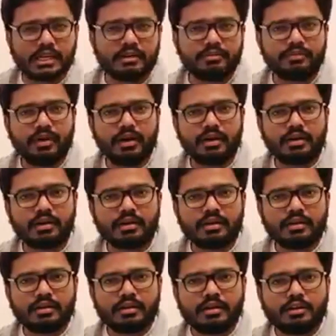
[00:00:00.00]
GFR
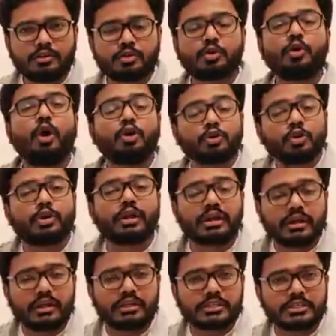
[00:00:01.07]
through
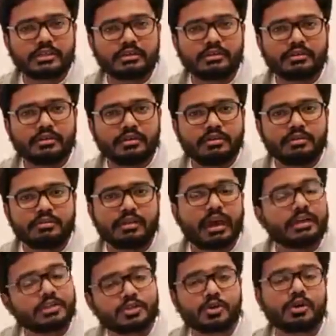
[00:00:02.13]
autoregulation
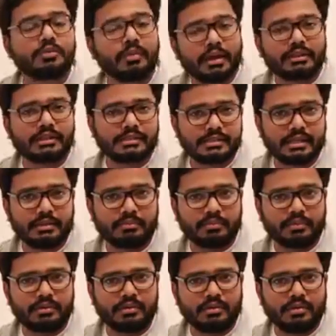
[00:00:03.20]
tries to remain the
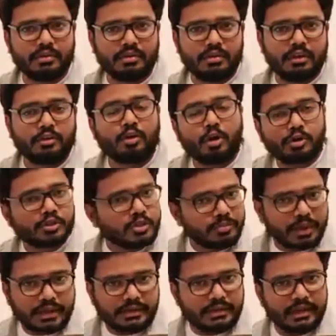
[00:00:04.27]
same in order
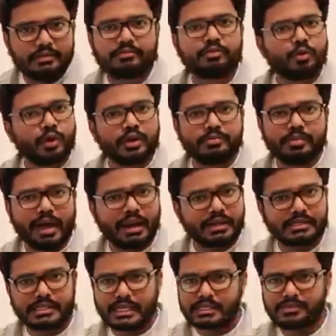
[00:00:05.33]
to maintain fluid
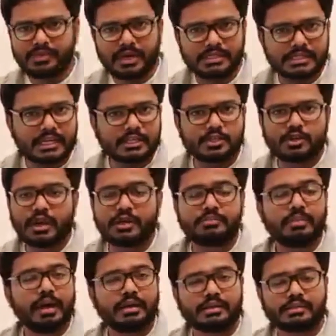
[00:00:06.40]
balance as well as
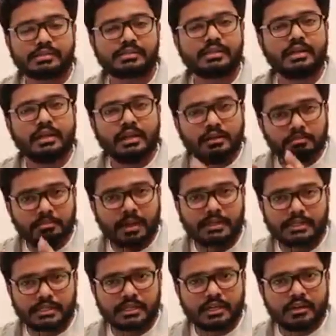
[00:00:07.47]
electrolyte balance.
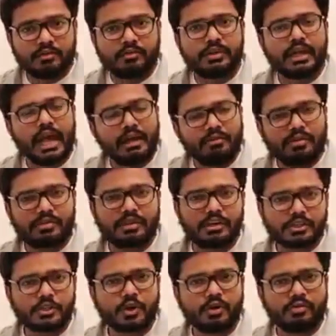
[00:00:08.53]
But we have a
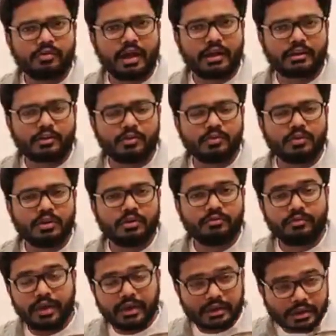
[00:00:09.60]
threshold value
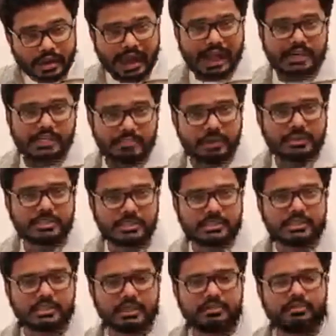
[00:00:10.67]
wherein as
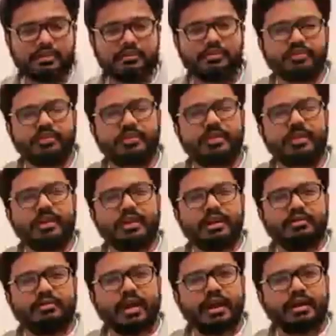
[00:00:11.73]
mentioned in the question,
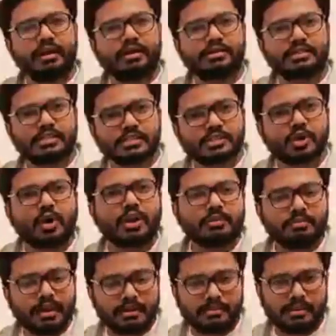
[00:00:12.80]
when
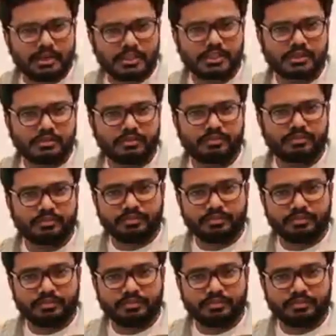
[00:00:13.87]
systolic blood pressure